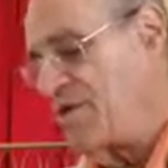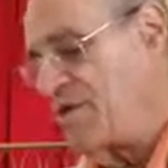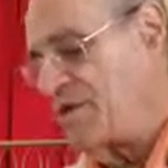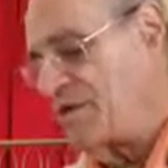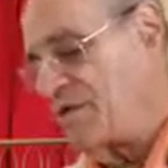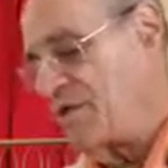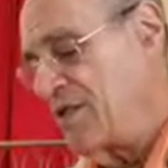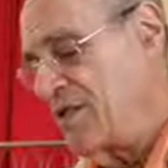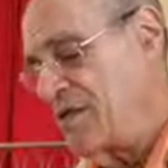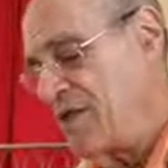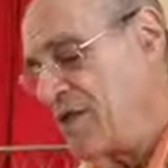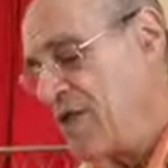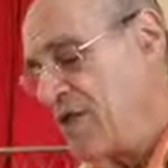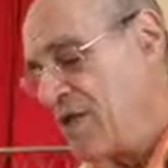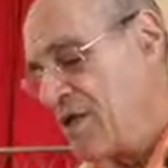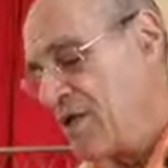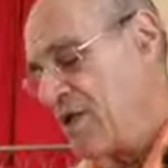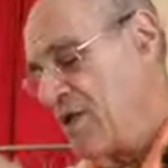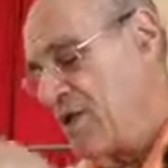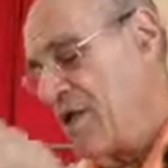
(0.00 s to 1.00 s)
That's the
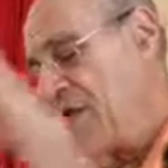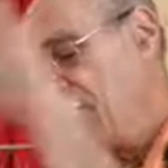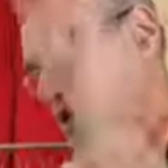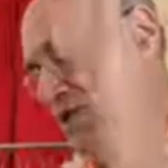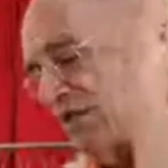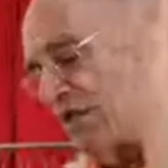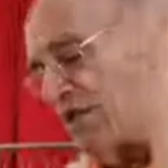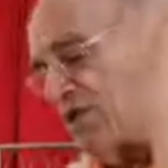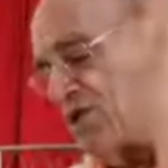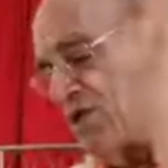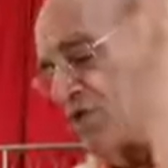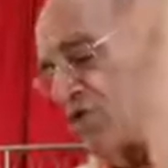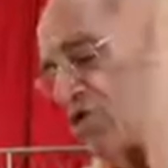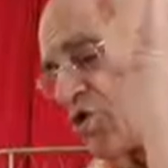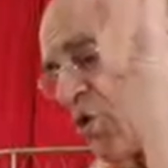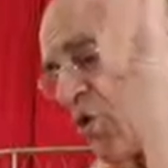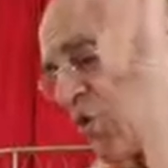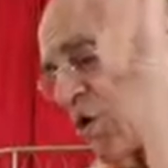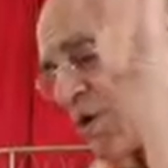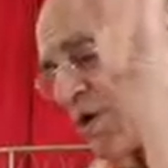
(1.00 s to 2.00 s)
like a
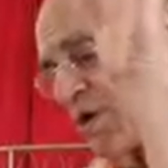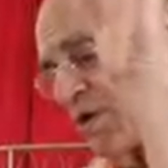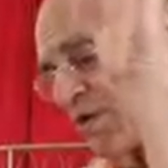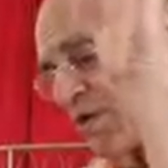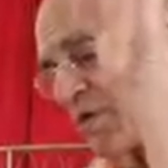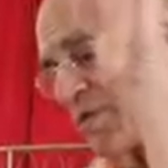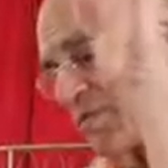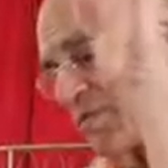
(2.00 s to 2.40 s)
stork,